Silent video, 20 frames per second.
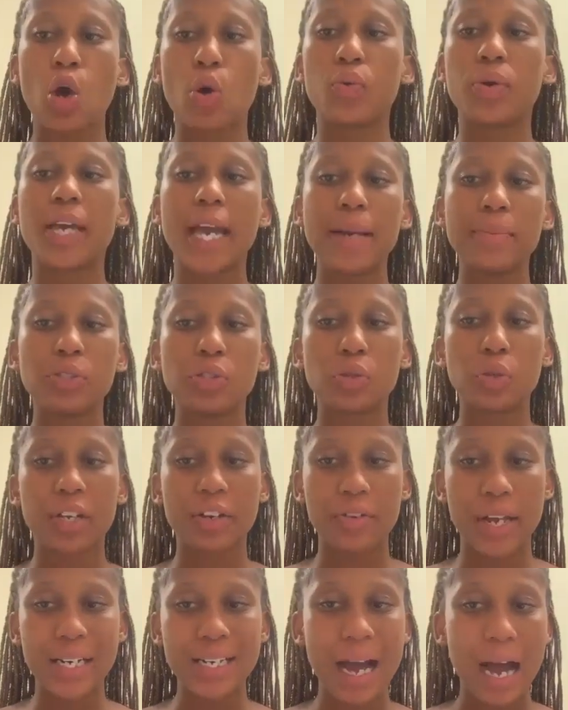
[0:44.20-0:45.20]
We aim to
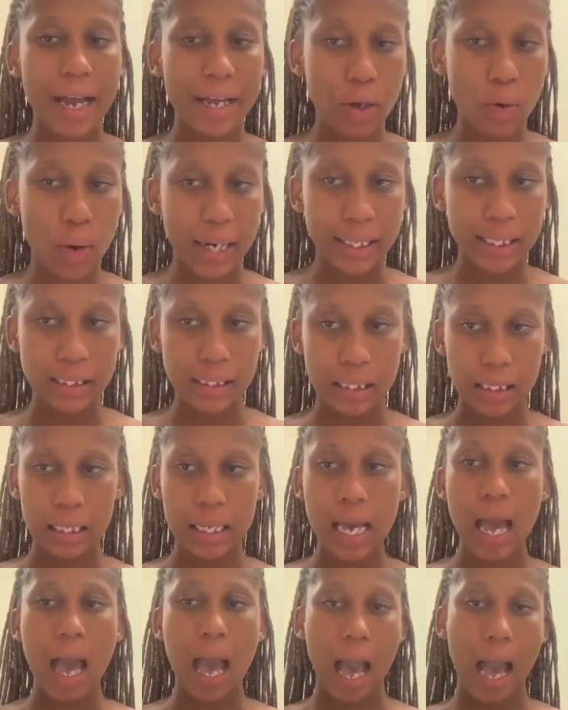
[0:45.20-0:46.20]
create high
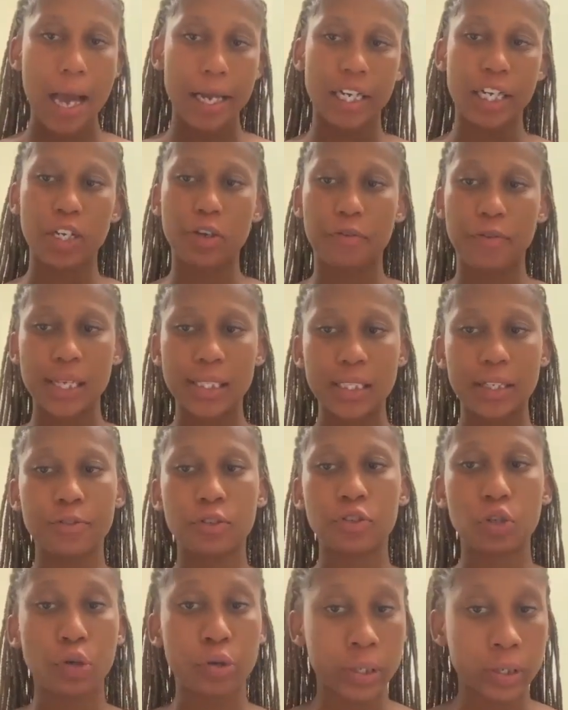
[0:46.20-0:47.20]
quality and innovative
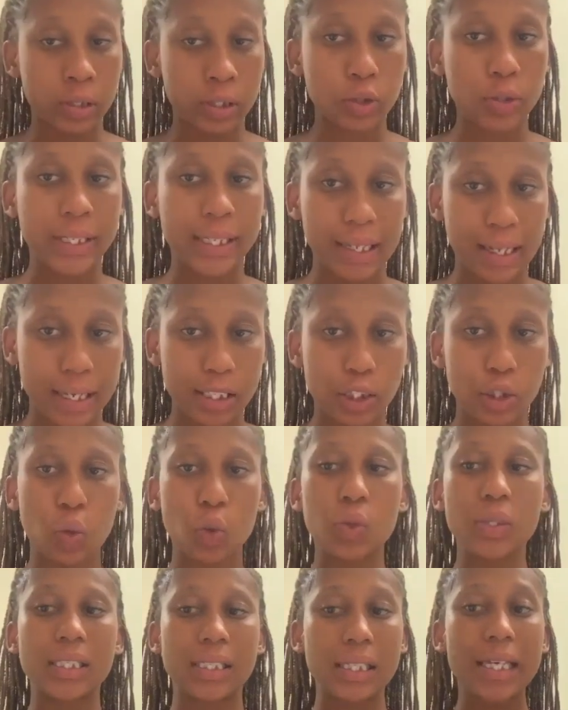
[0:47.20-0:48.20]
tutorials to clients
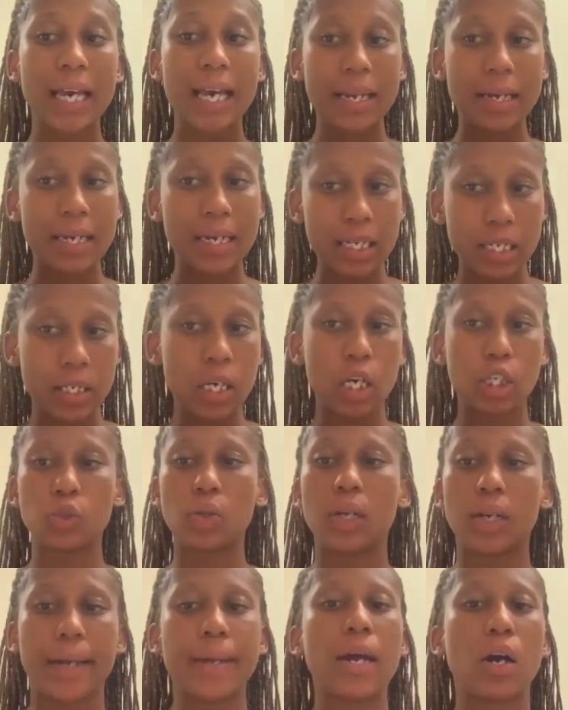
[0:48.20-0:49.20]
who see a need
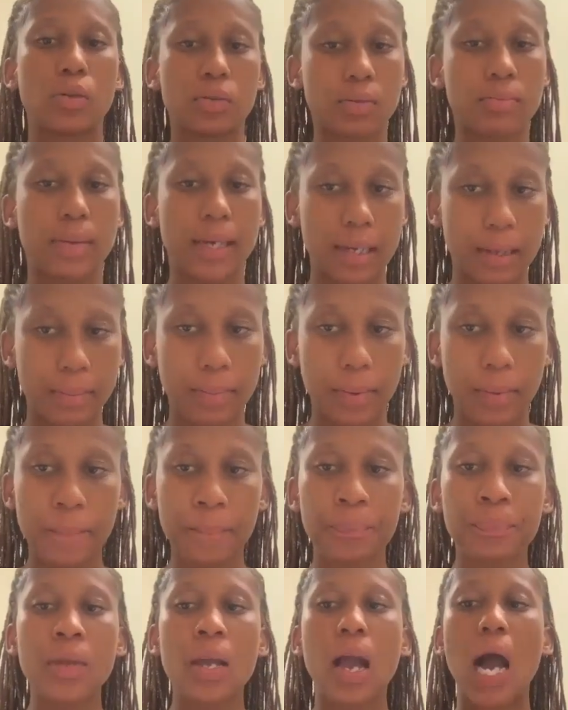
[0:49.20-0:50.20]
to learn how to make up.
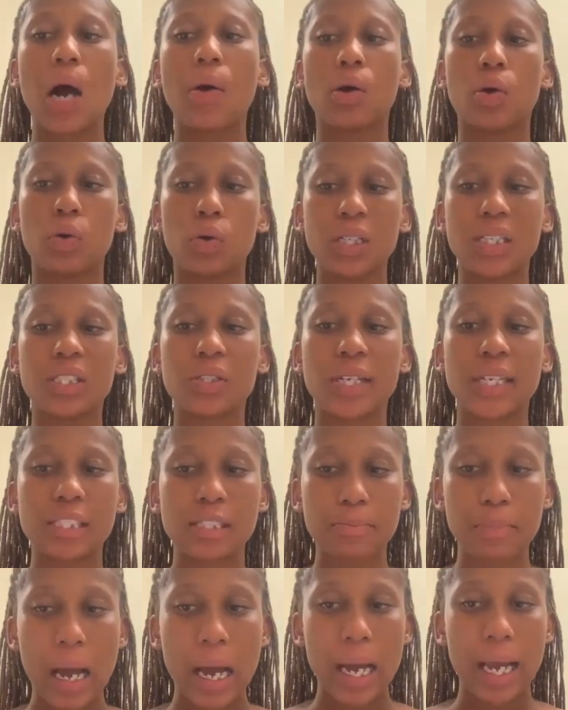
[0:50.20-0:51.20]
Our work is to
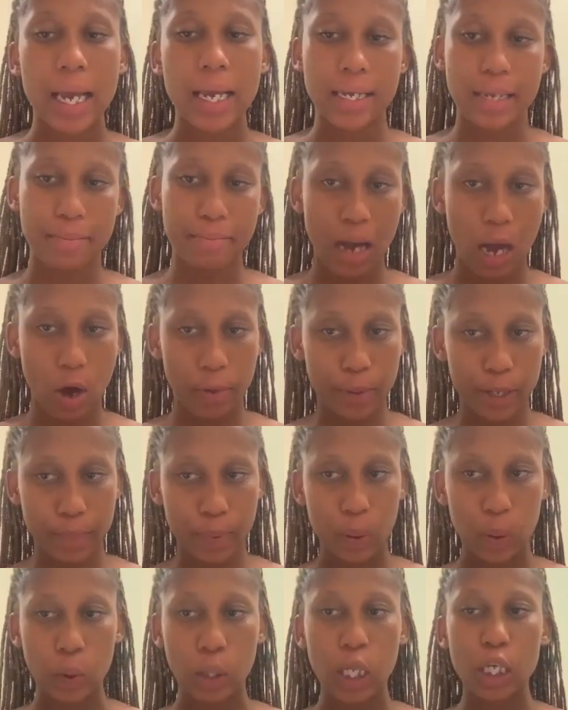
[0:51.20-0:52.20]
inspire and empower
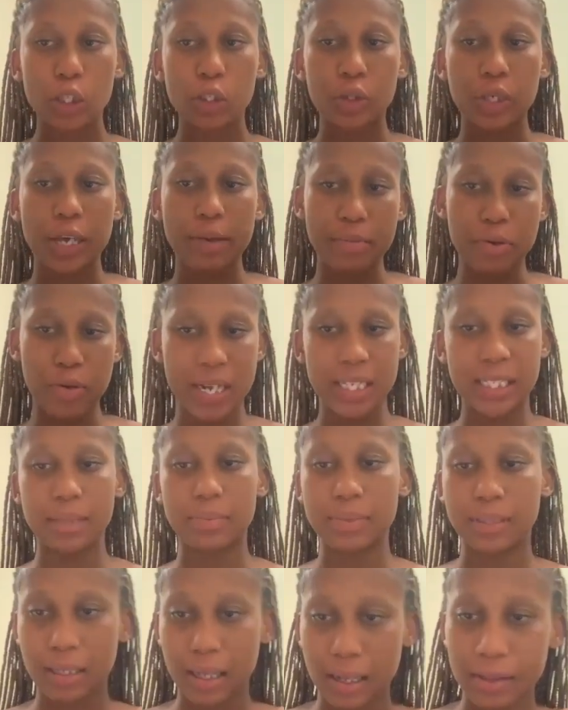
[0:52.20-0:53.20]
people to embrace
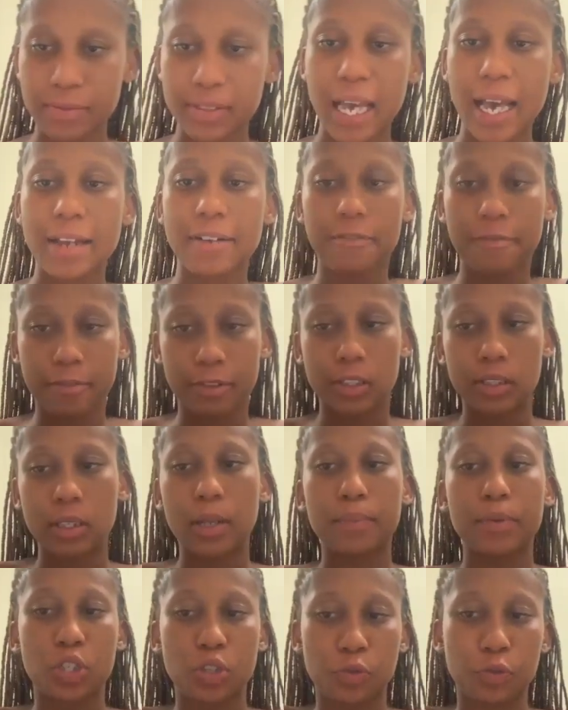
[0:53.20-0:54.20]
themselves and feel
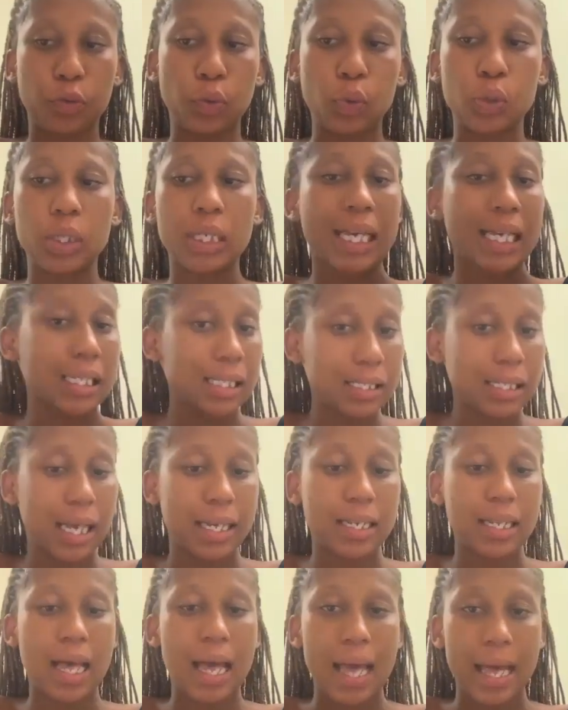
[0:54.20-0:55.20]
beautiful
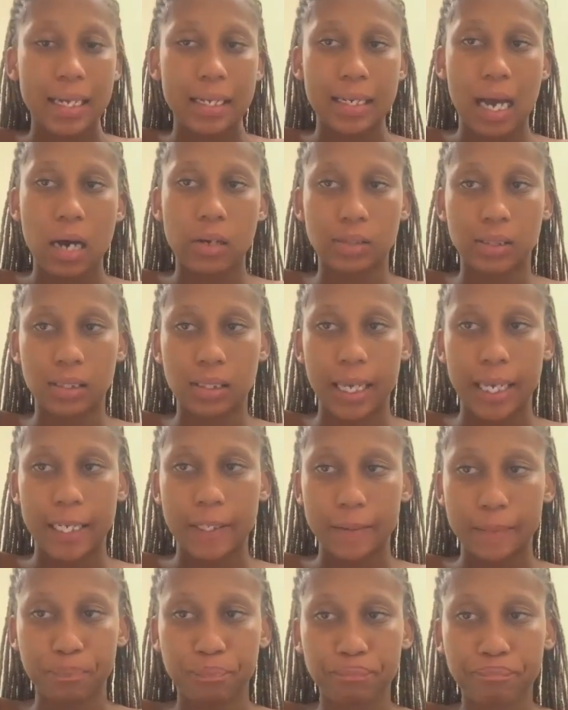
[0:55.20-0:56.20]
inside and outside.